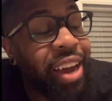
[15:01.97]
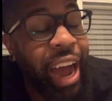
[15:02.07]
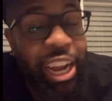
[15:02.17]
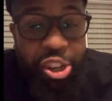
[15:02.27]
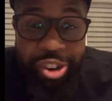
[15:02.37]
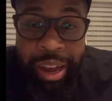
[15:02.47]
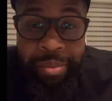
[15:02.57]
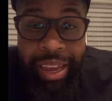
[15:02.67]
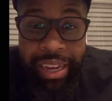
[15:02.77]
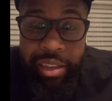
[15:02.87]
I dropped
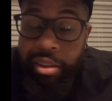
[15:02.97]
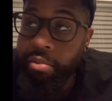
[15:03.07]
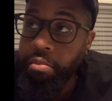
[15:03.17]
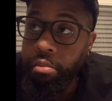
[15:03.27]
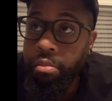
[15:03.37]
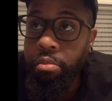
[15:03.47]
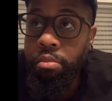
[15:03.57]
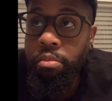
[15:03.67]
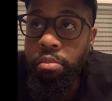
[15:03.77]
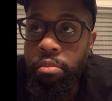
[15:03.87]
like
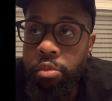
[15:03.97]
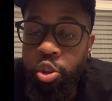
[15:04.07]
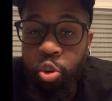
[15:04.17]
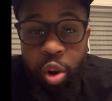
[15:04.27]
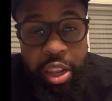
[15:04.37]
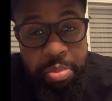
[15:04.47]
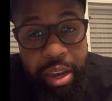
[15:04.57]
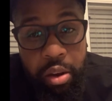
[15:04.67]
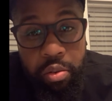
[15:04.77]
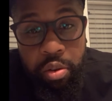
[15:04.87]
20
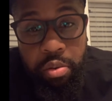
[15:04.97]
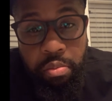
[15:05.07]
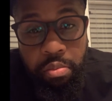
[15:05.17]
pounds.